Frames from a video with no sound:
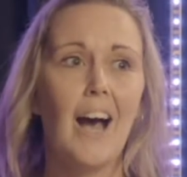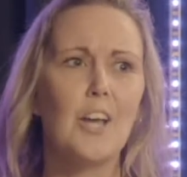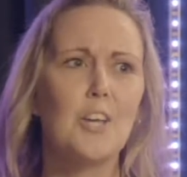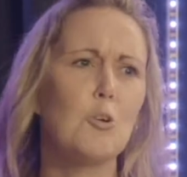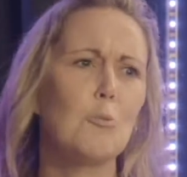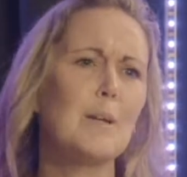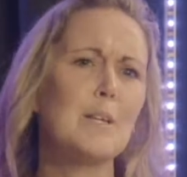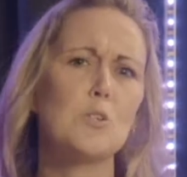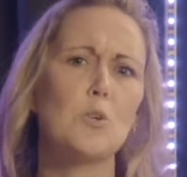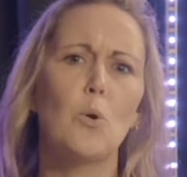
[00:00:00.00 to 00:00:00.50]

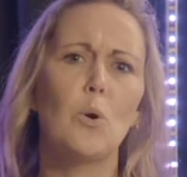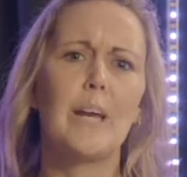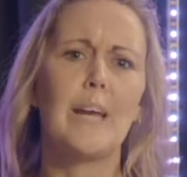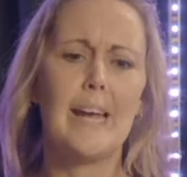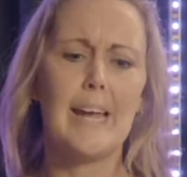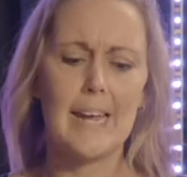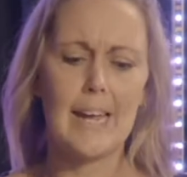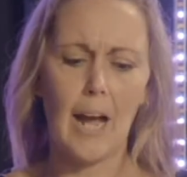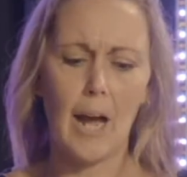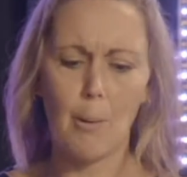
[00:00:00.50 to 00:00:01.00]
You'll be
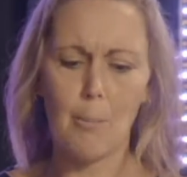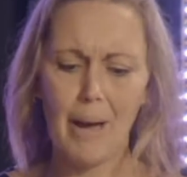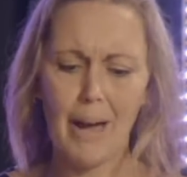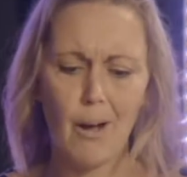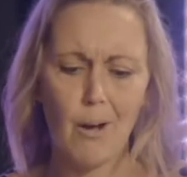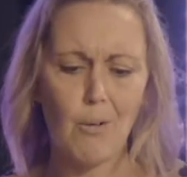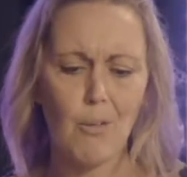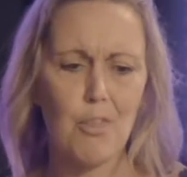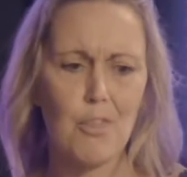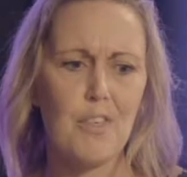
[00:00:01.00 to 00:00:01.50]
talking
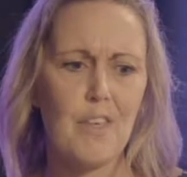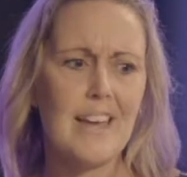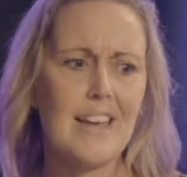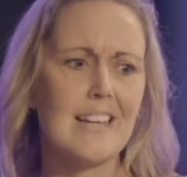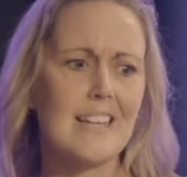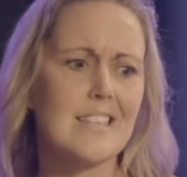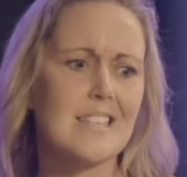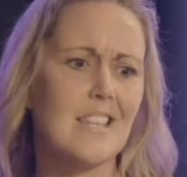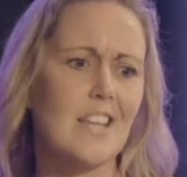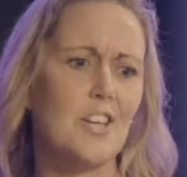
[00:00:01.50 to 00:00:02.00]
about
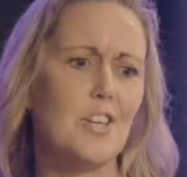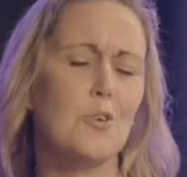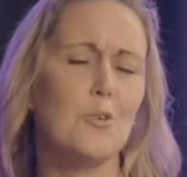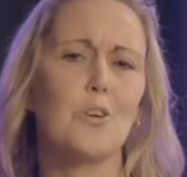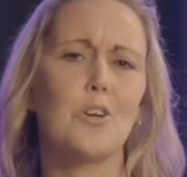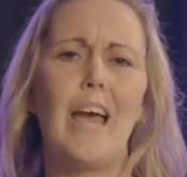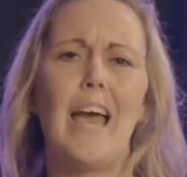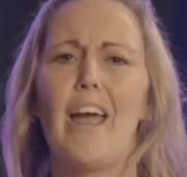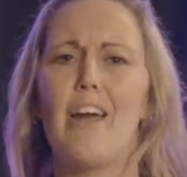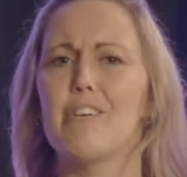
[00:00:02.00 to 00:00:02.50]
things that you
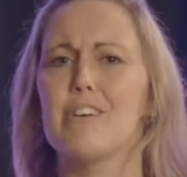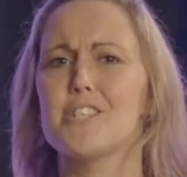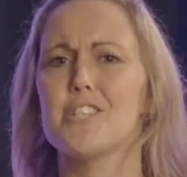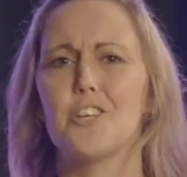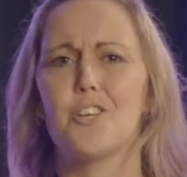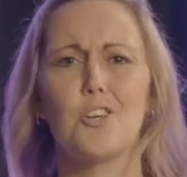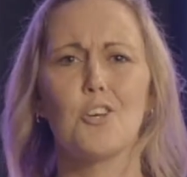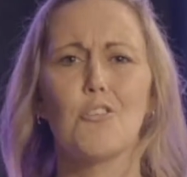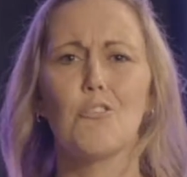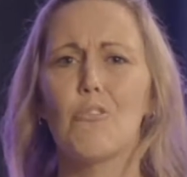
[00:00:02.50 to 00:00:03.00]
areas
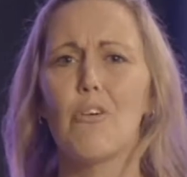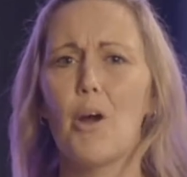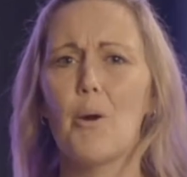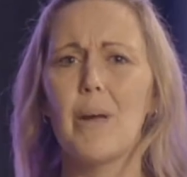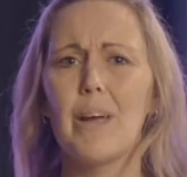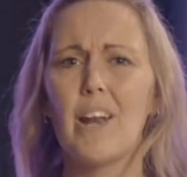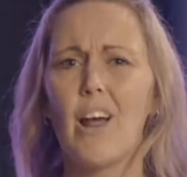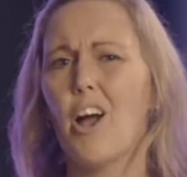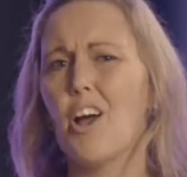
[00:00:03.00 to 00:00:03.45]
it can grow in.